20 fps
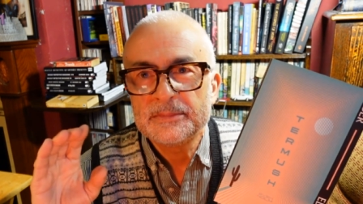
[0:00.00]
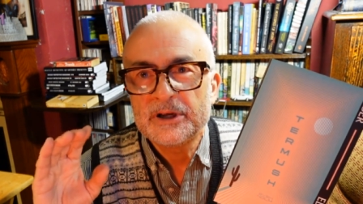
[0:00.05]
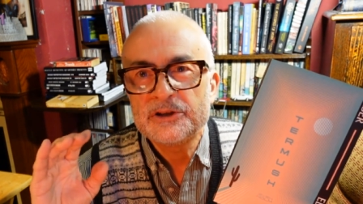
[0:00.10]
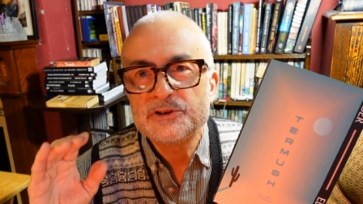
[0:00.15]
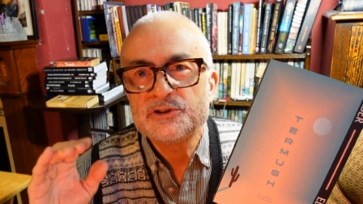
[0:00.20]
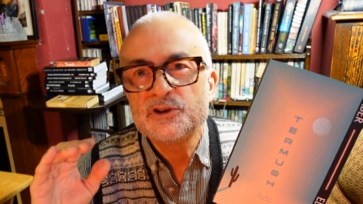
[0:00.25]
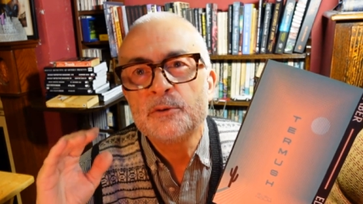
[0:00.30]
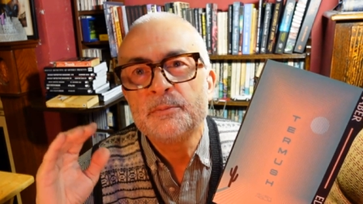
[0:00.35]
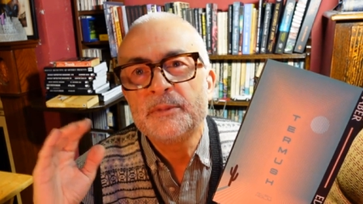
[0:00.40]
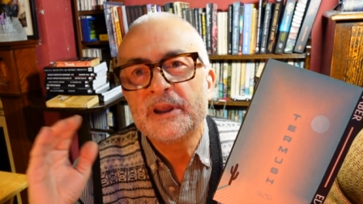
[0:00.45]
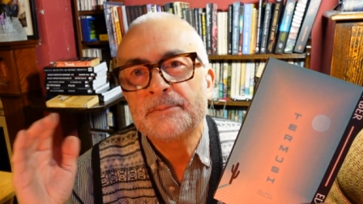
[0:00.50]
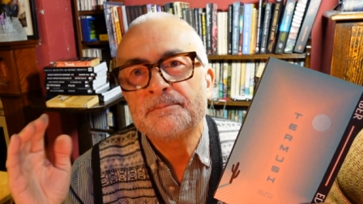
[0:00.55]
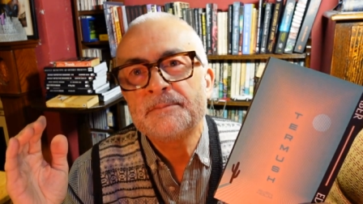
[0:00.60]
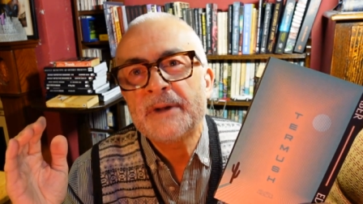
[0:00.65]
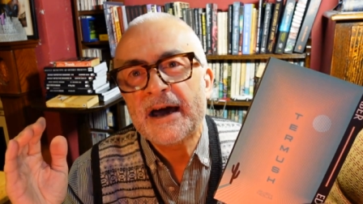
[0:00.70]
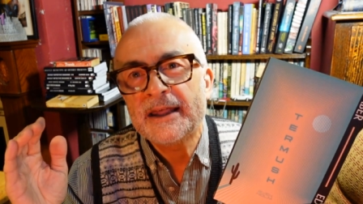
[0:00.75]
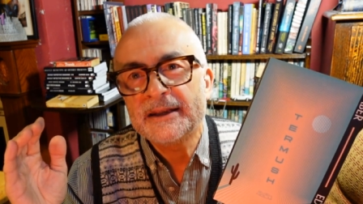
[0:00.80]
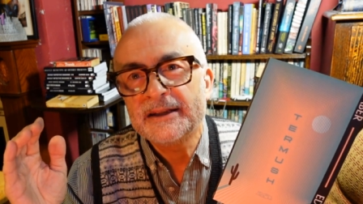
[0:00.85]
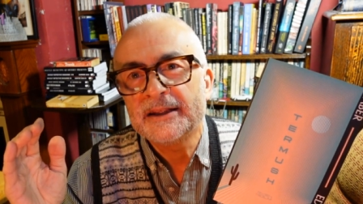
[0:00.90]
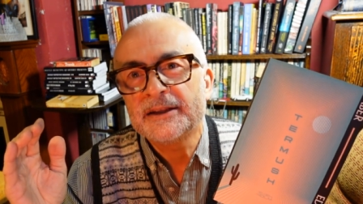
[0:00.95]
atomic
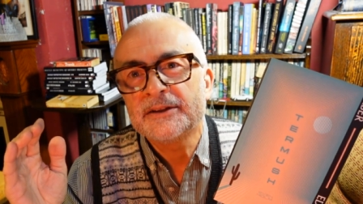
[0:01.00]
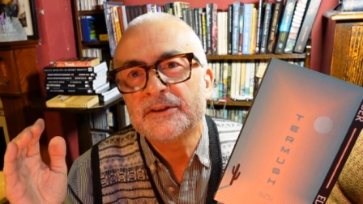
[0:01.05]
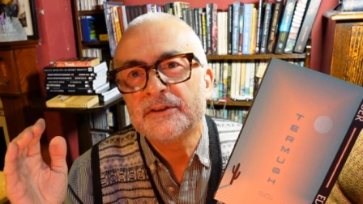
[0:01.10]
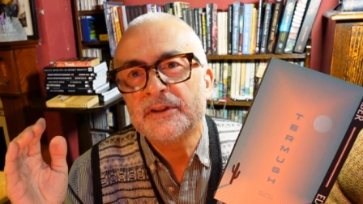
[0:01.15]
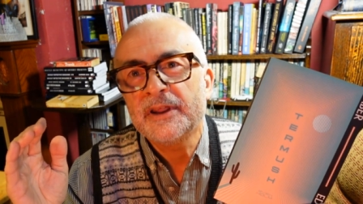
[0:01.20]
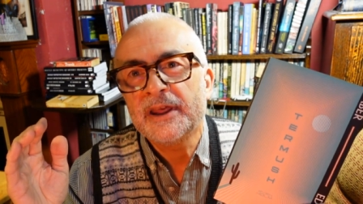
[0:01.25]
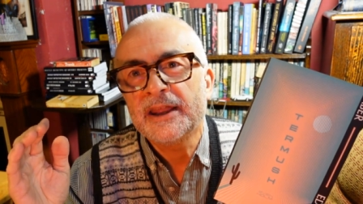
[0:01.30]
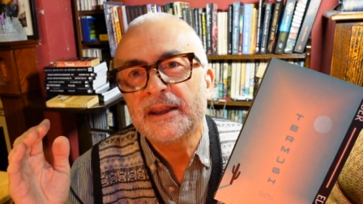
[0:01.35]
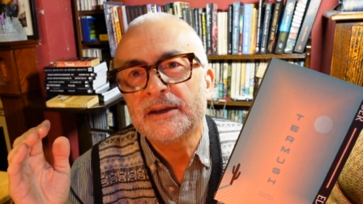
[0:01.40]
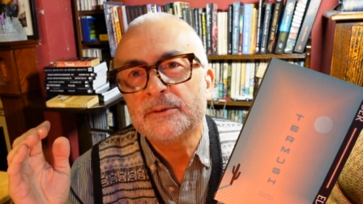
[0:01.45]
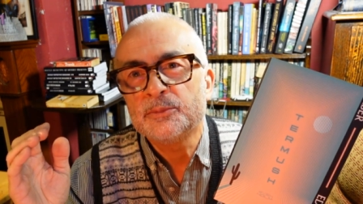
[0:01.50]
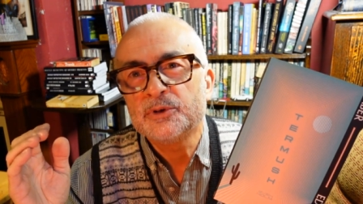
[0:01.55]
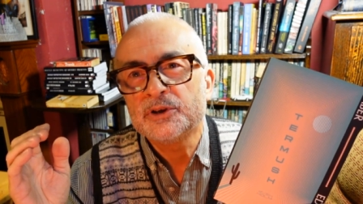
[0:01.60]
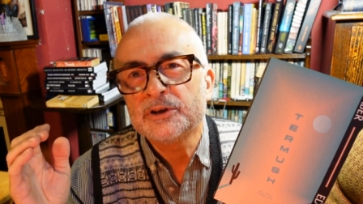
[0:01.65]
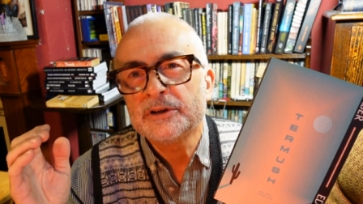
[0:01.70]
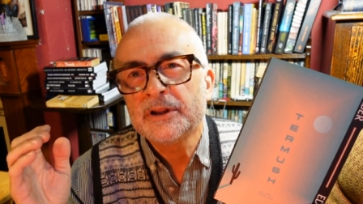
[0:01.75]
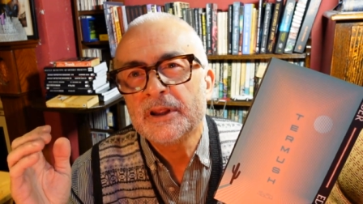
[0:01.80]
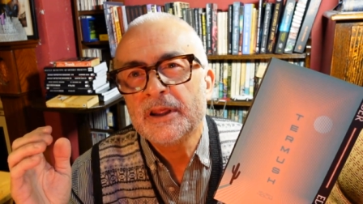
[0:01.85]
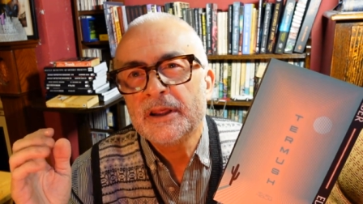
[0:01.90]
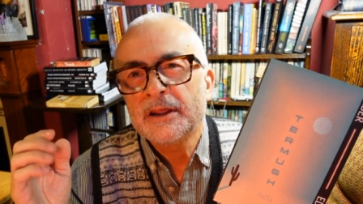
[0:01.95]
panic then,
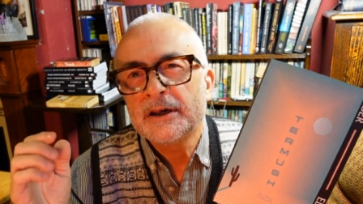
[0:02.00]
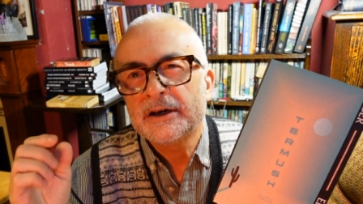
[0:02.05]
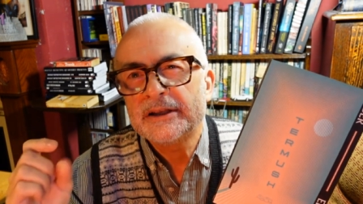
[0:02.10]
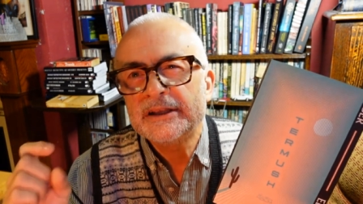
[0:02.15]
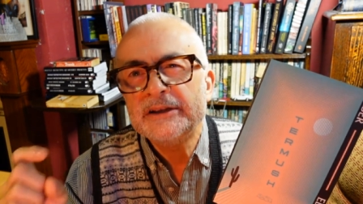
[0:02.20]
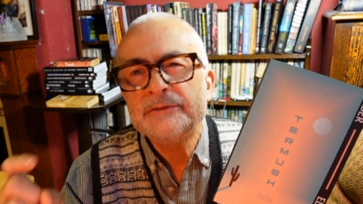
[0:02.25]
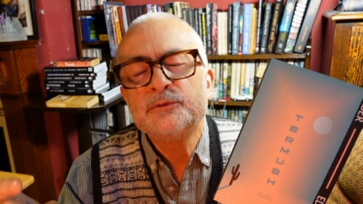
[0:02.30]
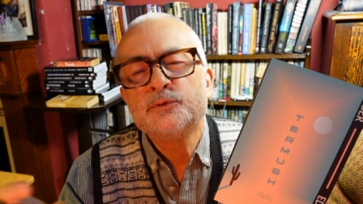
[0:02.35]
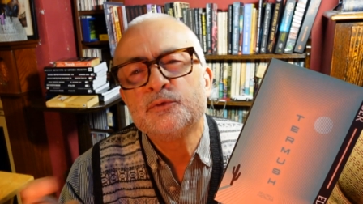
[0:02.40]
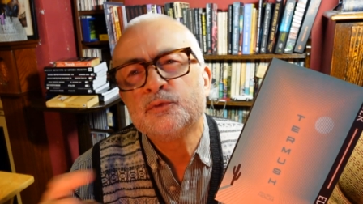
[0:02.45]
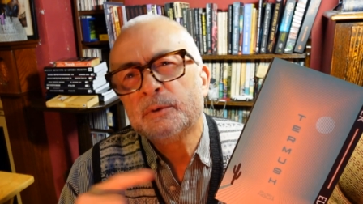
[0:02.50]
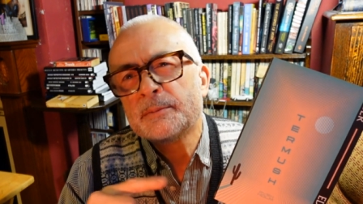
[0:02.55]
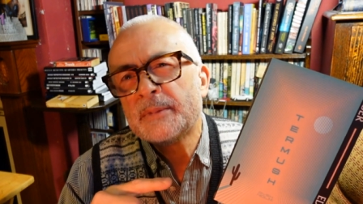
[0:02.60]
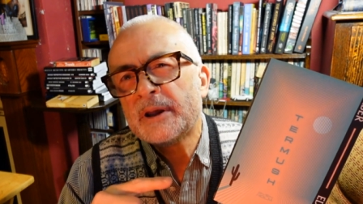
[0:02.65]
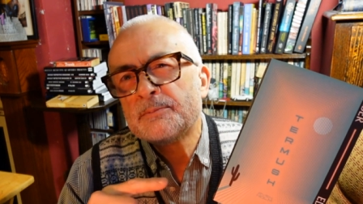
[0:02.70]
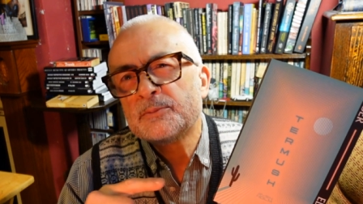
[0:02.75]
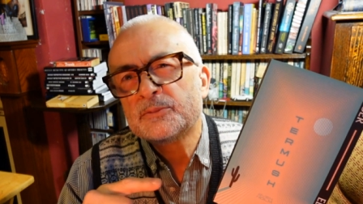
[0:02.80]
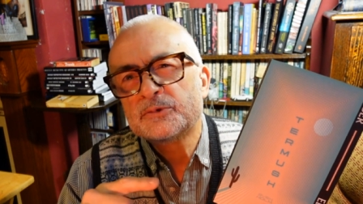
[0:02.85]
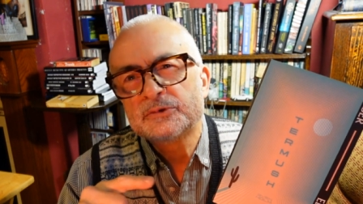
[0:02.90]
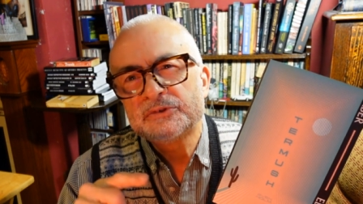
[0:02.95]
but I even
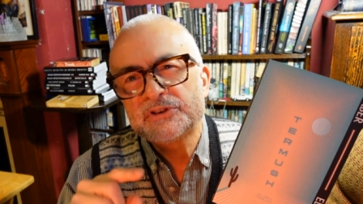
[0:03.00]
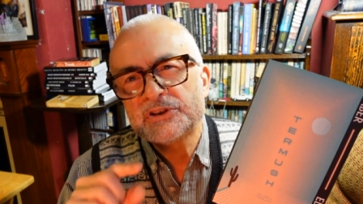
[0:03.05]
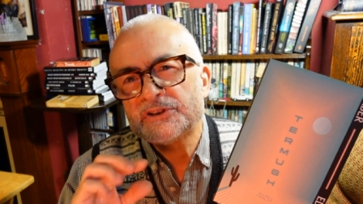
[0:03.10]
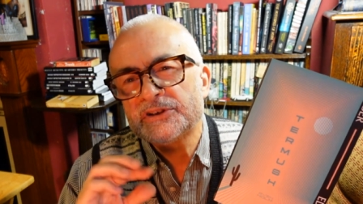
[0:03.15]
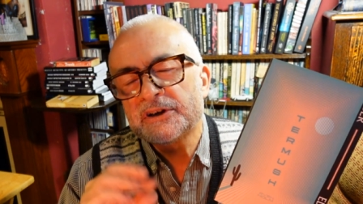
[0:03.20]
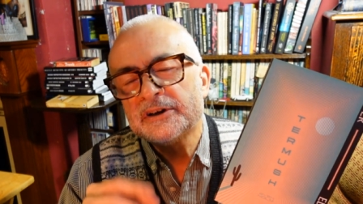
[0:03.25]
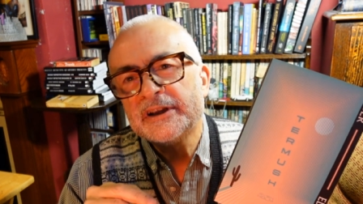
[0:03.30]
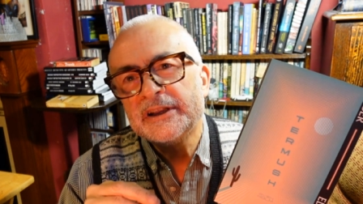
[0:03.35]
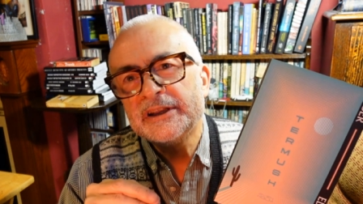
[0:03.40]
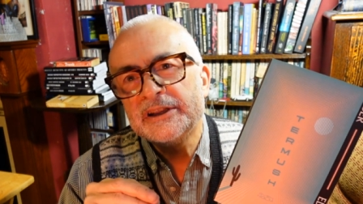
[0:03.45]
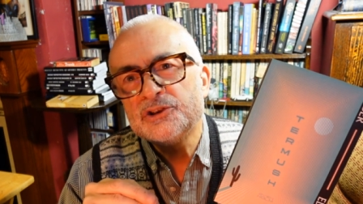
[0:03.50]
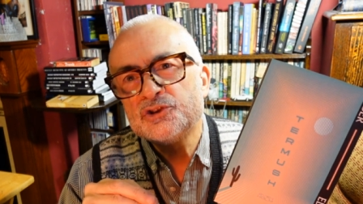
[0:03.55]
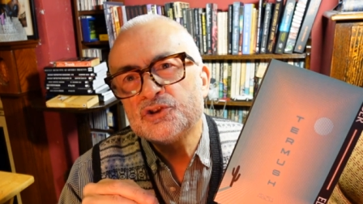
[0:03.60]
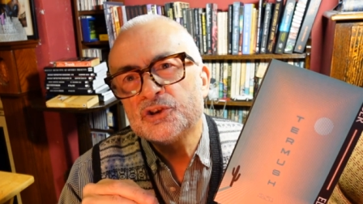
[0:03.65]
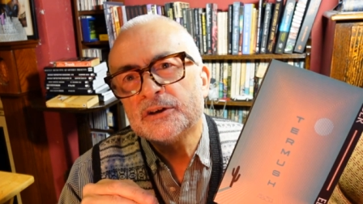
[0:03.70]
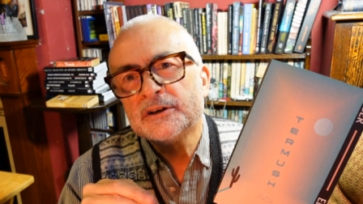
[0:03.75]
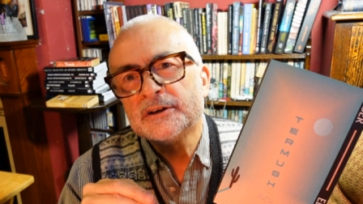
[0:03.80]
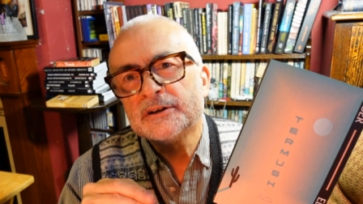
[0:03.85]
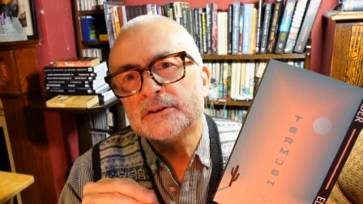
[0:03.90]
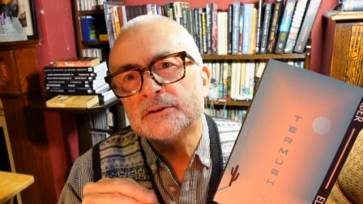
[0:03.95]
remember as a tiny
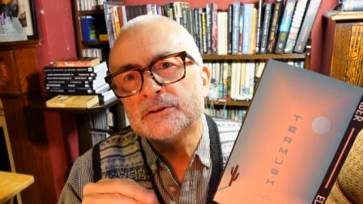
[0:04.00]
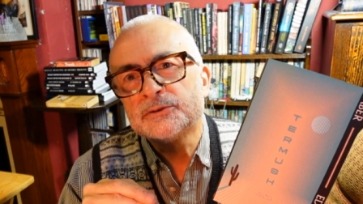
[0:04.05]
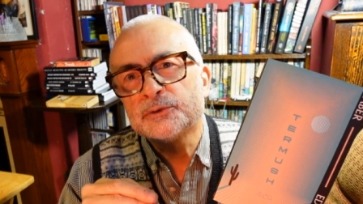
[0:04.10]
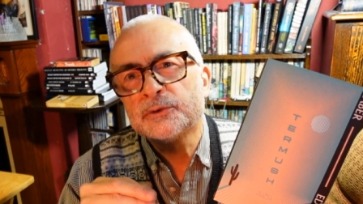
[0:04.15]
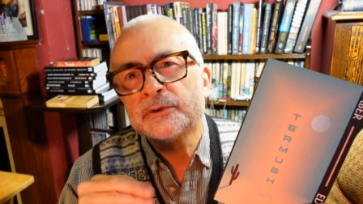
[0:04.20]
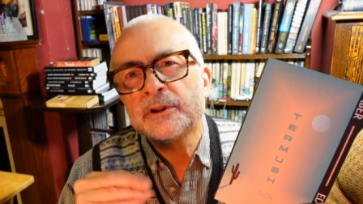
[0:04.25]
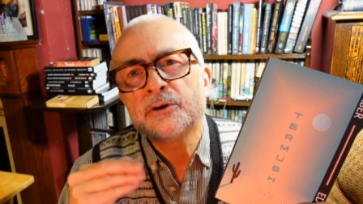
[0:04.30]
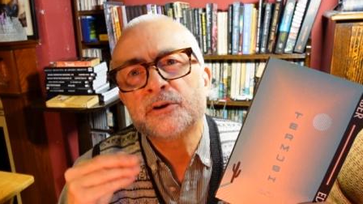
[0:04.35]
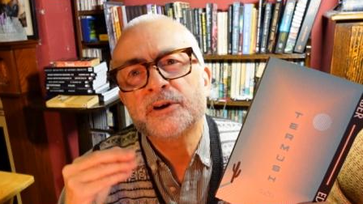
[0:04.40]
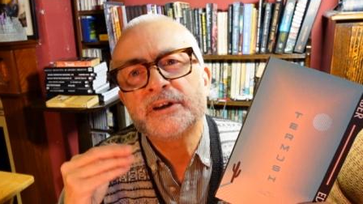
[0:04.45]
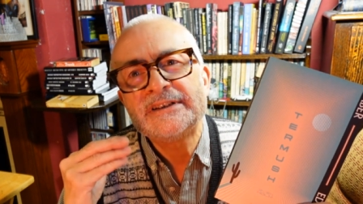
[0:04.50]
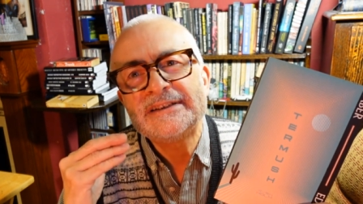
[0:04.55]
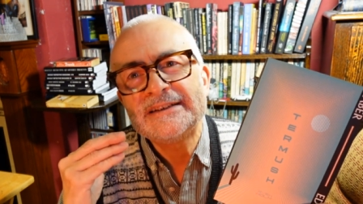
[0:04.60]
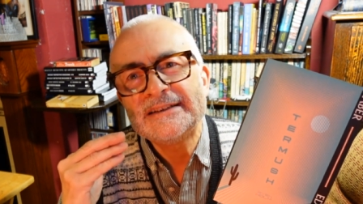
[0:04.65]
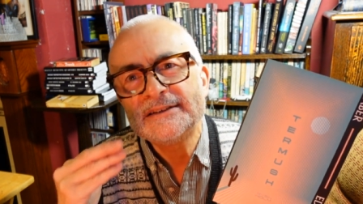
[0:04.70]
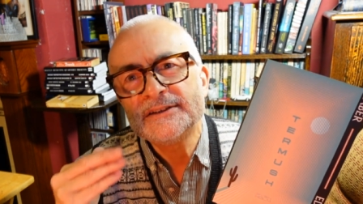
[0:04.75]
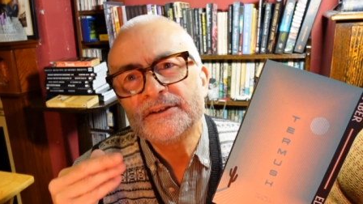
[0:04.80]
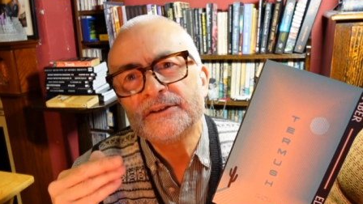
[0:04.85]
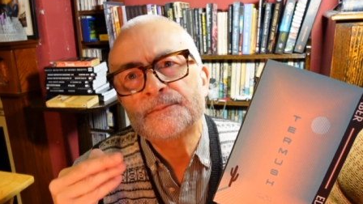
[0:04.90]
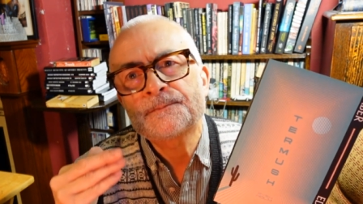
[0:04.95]
child, although I
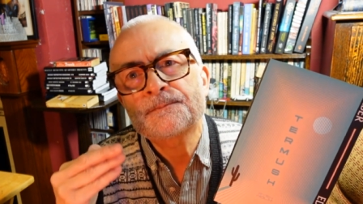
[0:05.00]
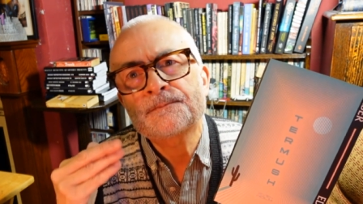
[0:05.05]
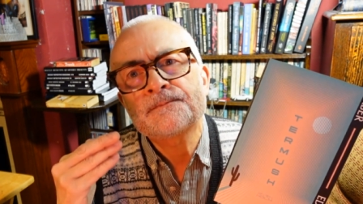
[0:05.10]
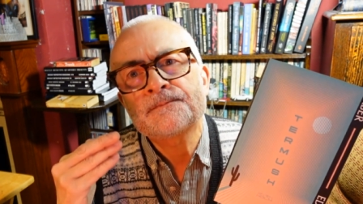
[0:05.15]
didn't